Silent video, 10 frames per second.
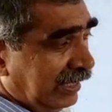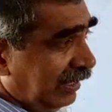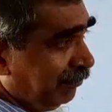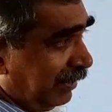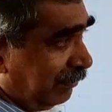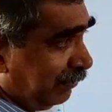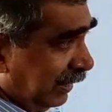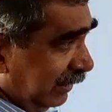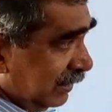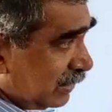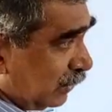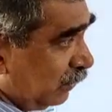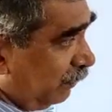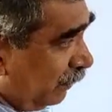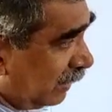a member in this
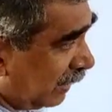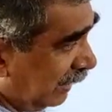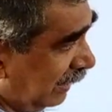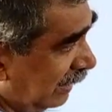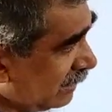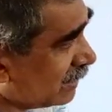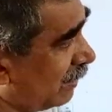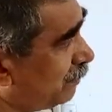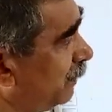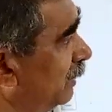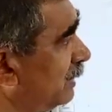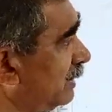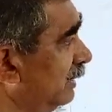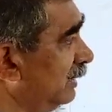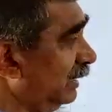group, really
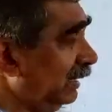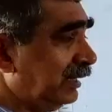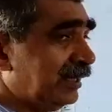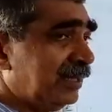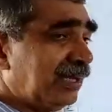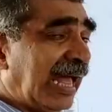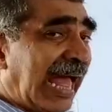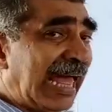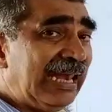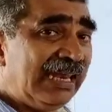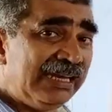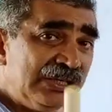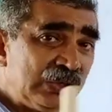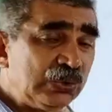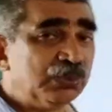supported a
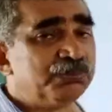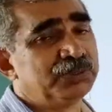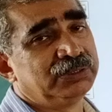allied group.